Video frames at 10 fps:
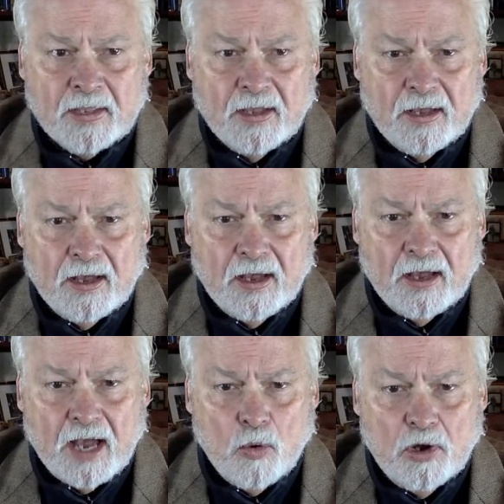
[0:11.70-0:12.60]

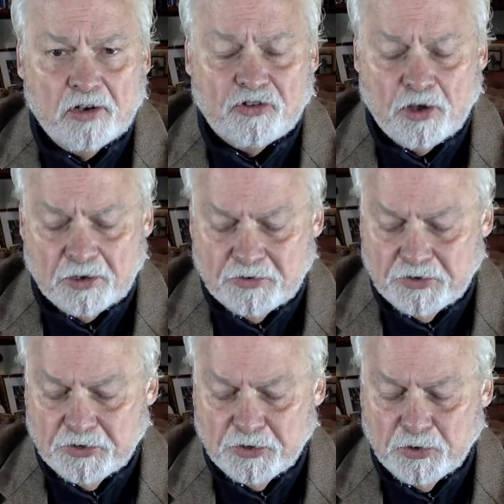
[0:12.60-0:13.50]
I want to talk to
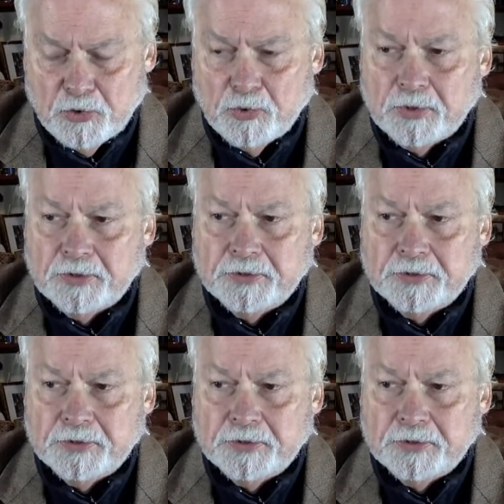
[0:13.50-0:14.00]
you